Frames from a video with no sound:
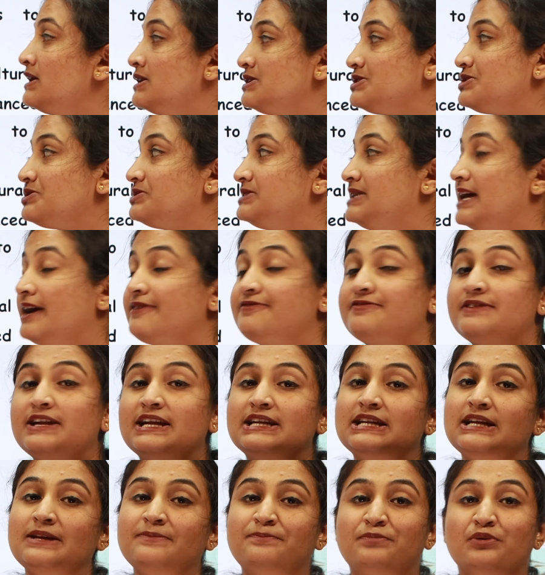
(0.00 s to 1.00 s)
So
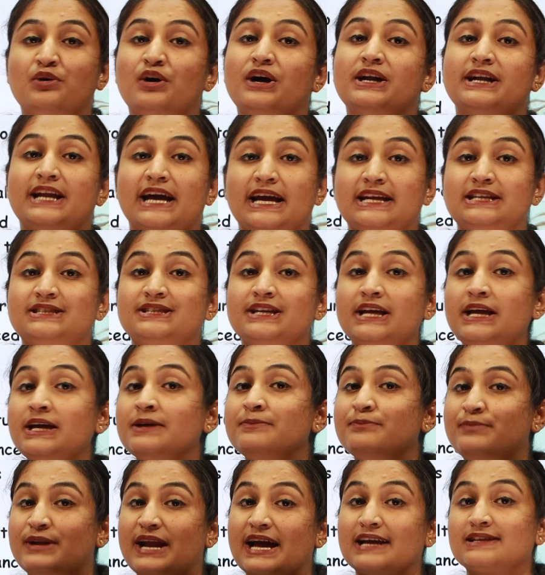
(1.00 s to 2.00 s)
definitely poor dietary
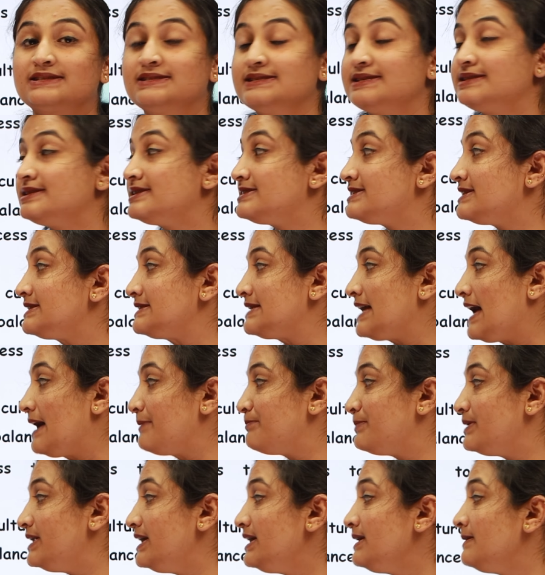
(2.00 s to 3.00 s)
practices is
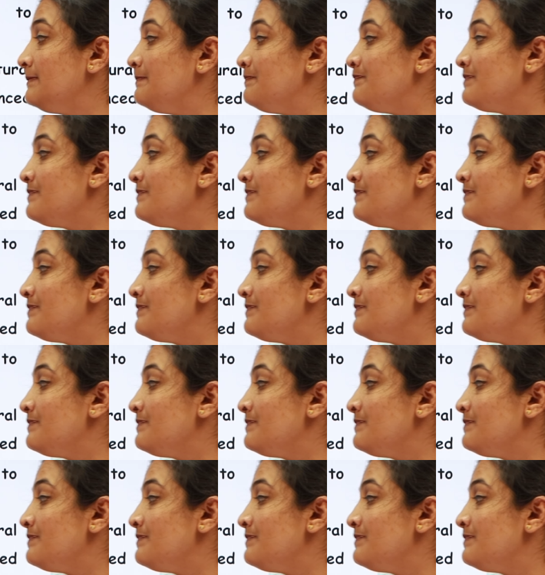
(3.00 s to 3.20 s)
happening.